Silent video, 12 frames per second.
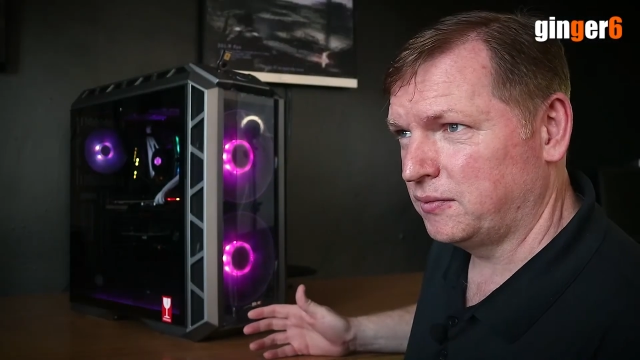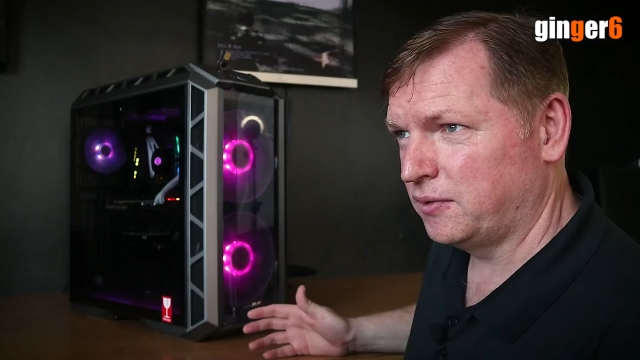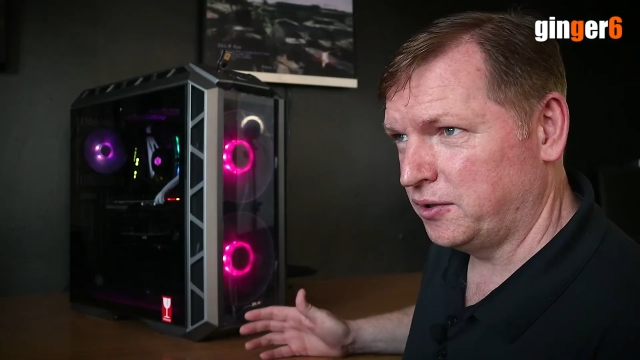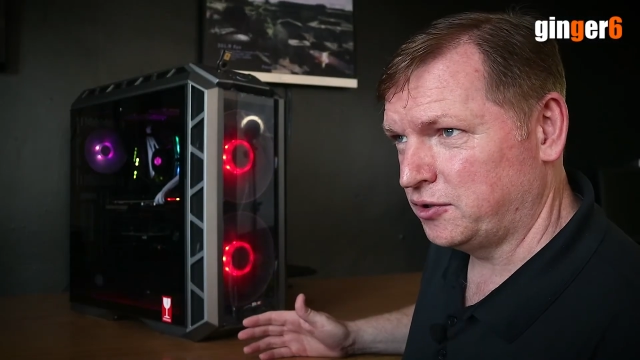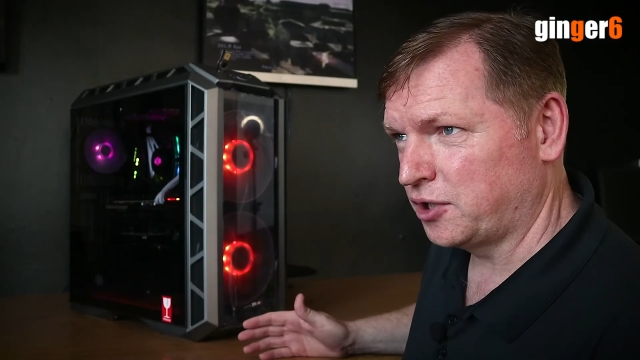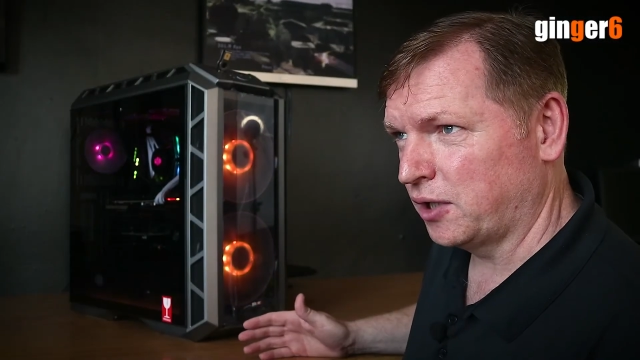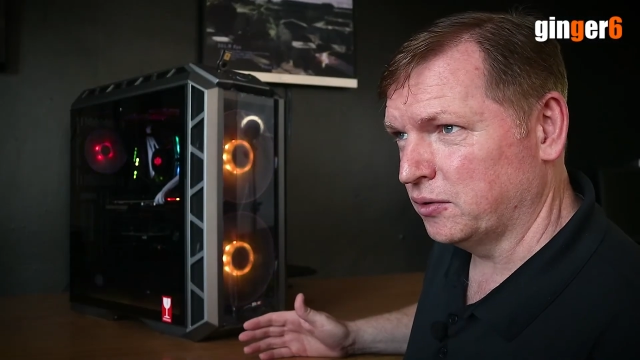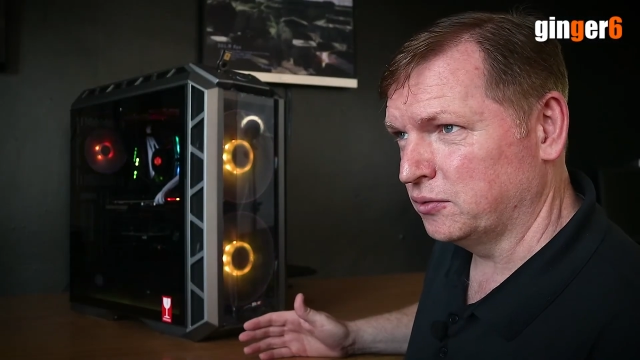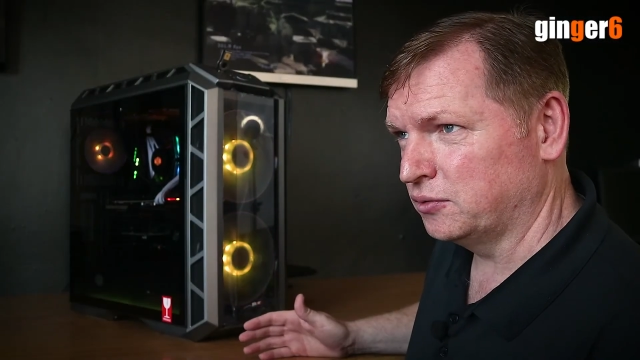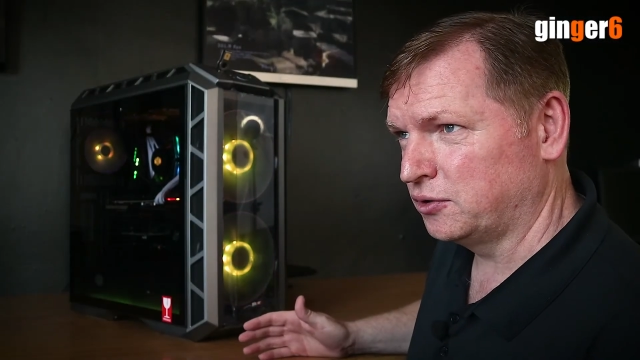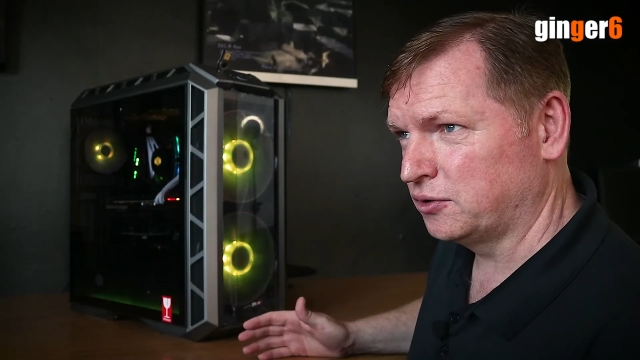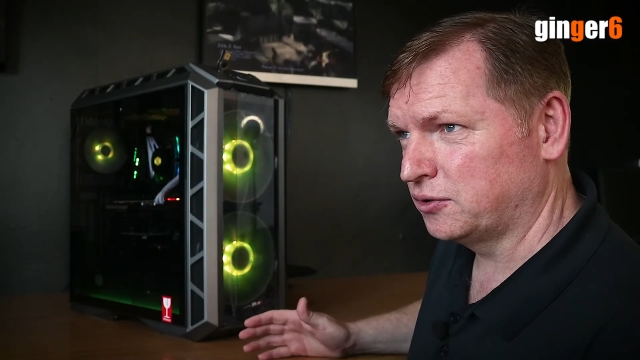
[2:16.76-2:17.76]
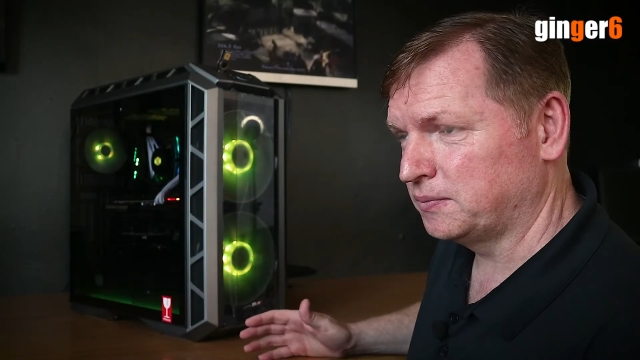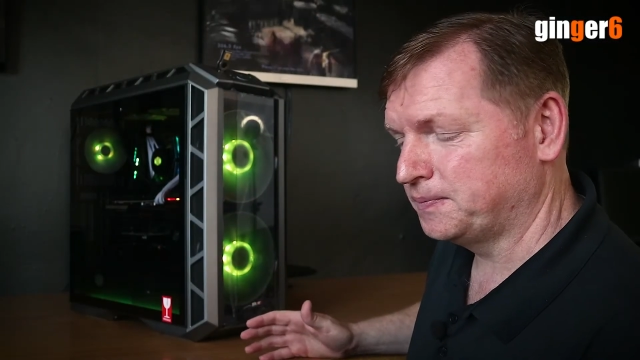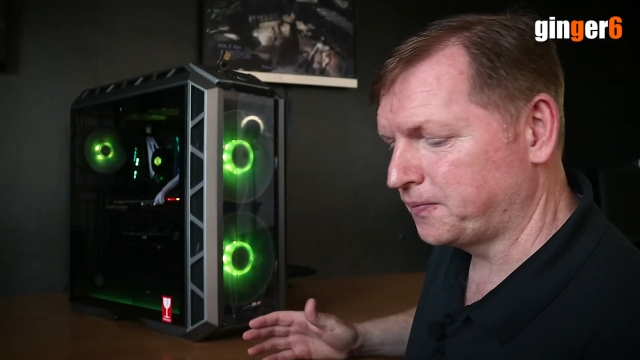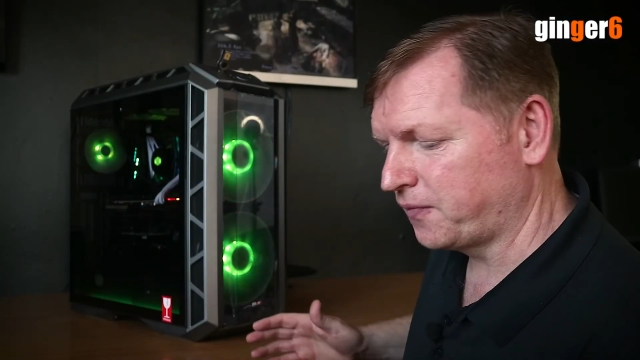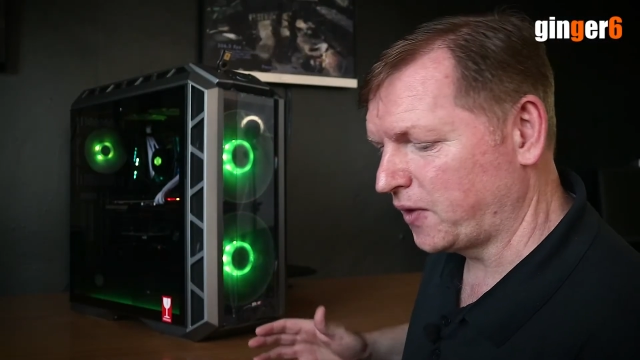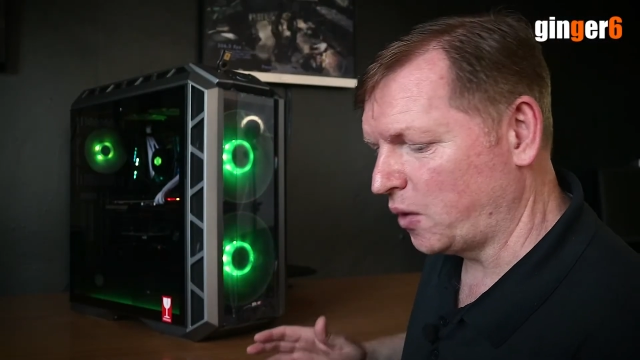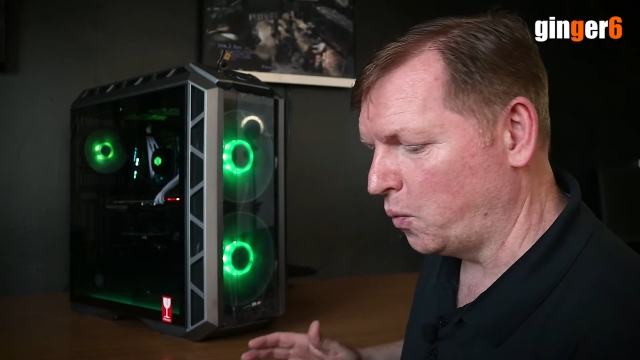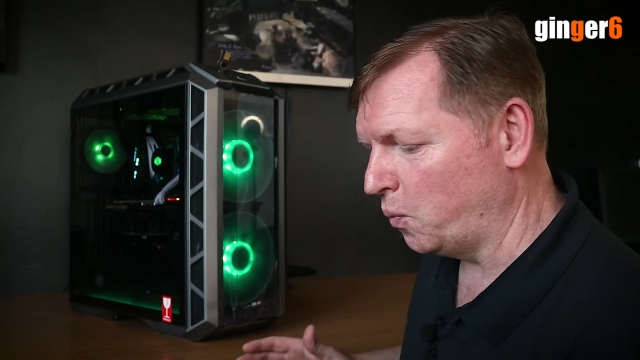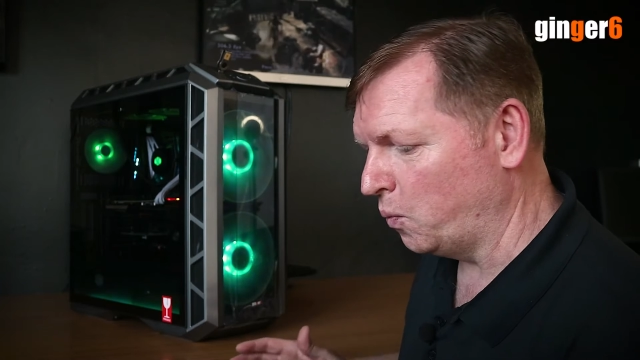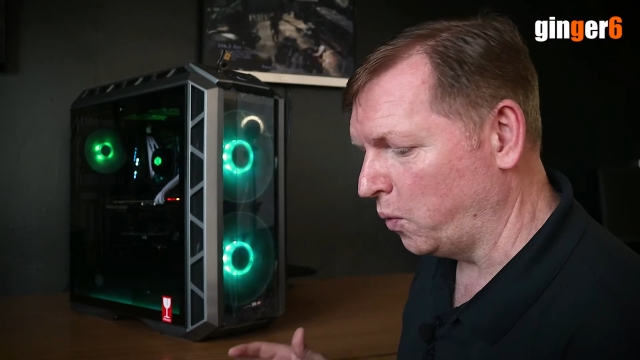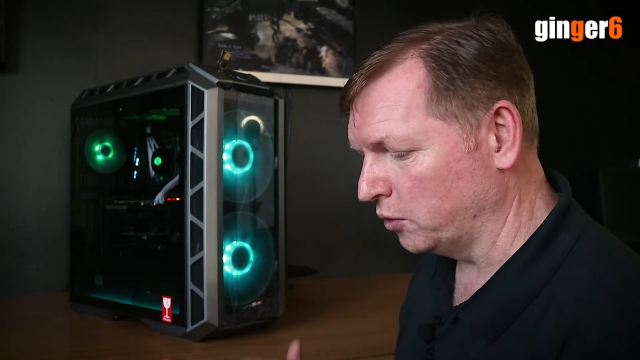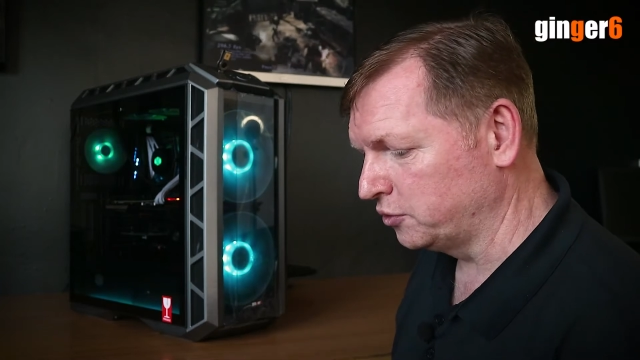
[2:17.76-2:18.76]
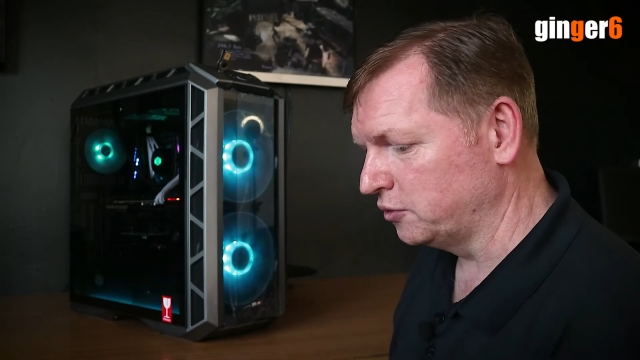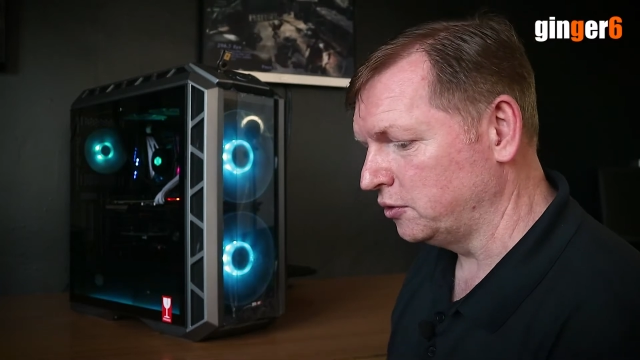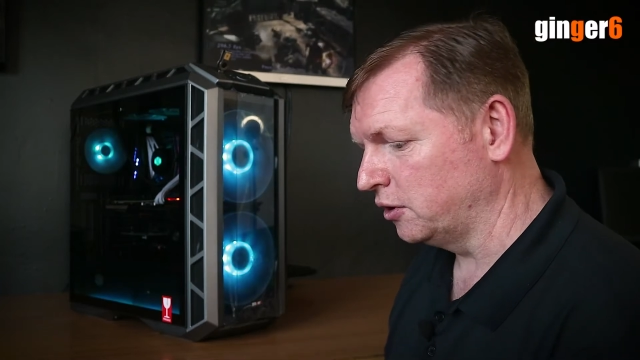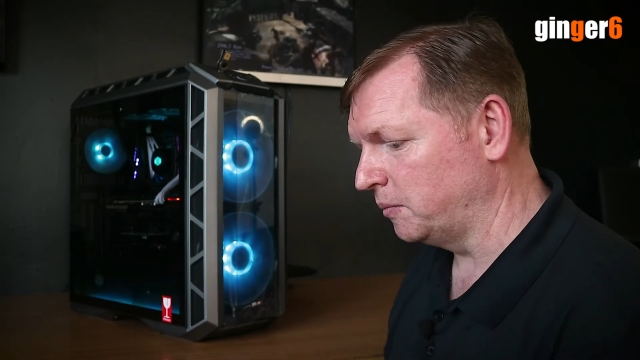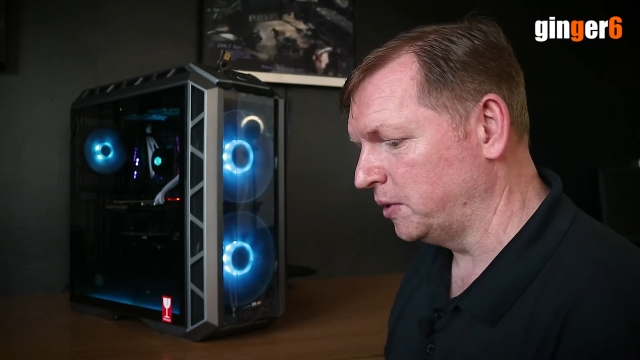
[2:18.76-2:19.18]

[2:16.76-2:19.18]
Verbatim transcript: that he chose wasn't going